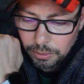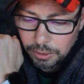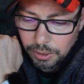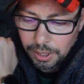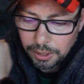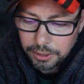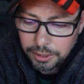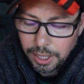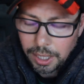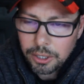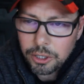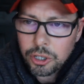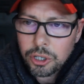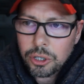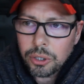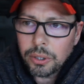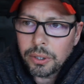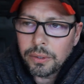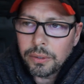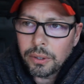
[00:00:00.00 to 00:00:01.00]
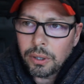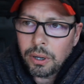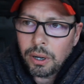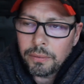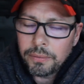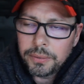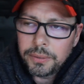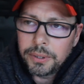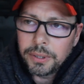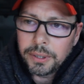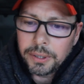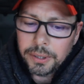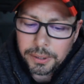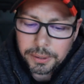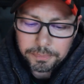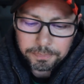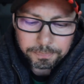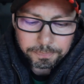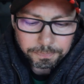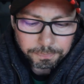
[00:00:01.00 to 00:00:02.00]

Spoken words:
attention of the